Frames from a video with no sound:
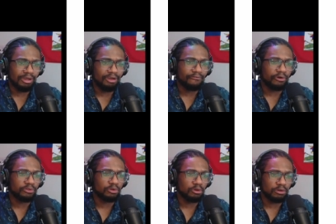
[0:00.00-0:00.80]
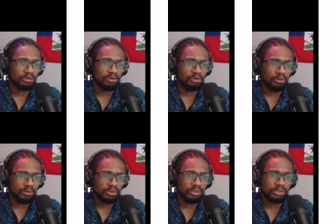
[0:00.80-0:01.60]
For the Lord
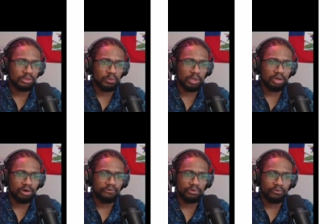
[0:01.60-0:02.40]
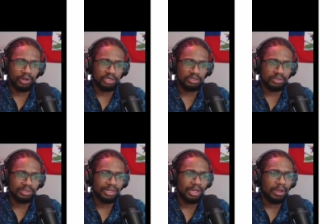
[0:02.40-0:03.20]
knows the way of the righteous,
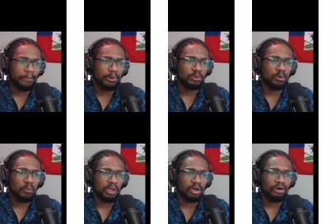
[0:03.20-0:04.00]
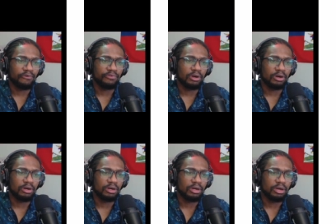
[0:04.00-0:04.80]
but the way of the
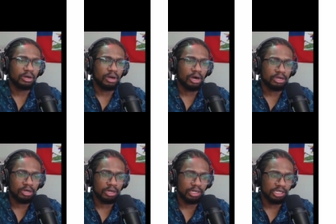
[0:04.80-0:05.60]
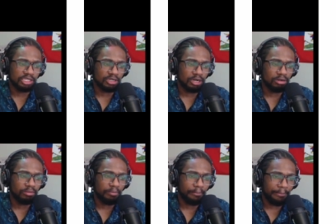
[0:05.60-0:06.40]
ungodly shall
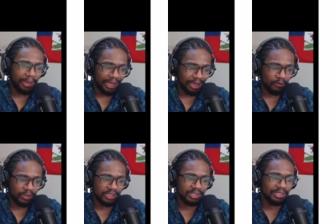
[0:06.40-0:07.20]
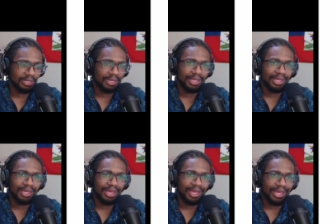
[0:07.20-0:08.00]
perish.
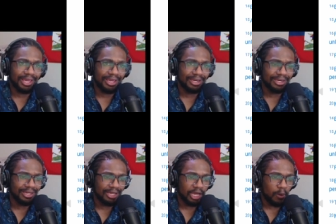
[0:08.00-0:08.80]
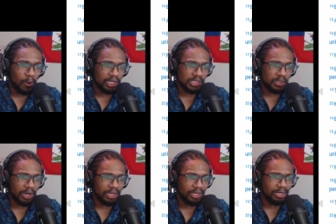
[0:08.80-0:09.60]
And what is
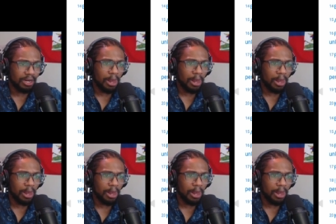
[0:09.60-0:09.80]
right here?